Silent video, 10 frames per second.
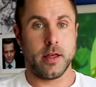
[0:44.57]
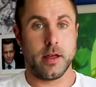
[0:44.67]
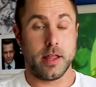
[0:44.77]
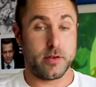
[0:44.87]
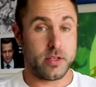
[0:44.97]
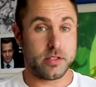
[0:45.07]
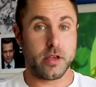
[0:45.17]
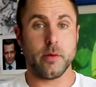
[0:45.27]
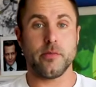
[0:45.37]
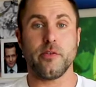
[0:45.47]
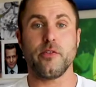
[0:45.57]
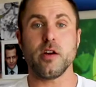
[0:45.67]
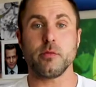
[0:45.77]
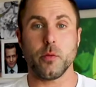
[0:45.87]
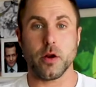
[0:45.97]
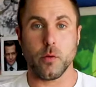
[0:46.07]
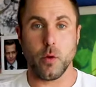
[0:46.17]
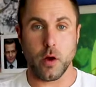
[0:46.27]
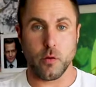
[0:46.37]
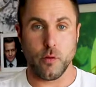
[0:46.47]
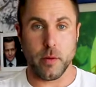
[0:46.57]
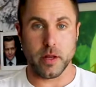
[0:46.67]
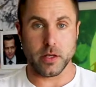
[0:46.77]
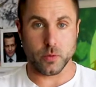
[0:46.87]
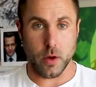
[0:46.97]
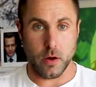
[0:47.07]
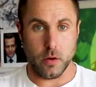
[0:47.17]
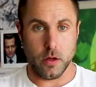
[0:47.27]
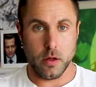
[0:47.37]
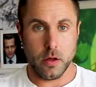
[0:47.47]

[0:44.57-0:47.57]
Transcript: And there is a certain fulfillment when I work with women as well.